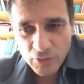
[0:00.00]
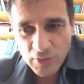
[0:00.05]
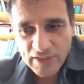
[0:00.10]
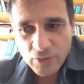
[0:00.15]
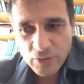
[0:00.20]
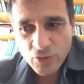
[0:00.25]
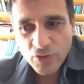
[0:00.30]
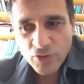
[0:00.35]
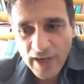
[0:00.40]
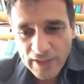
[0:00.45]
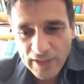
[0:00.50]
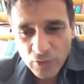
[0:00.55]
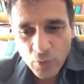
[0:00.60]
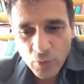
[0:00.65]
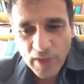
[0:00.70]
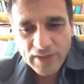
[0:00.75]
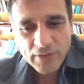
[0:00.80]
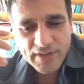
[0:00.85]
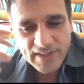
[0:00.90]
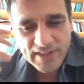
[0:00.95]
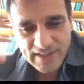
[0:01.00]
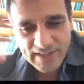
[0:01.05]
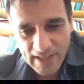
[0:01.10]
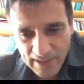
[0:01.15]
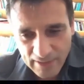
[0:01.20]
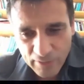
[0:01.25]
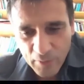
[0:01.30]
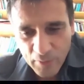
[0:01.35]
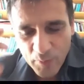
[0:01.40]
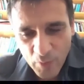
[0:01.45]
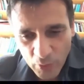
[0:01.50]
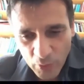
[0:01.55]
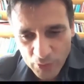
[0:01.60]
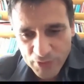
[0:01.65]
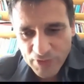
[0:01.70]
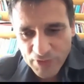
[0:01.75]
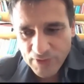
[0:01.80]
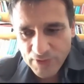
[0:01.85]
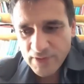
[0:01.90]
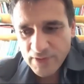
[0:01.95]
try to understand the
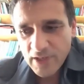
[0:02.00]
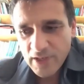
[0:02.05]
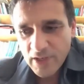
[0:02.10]
most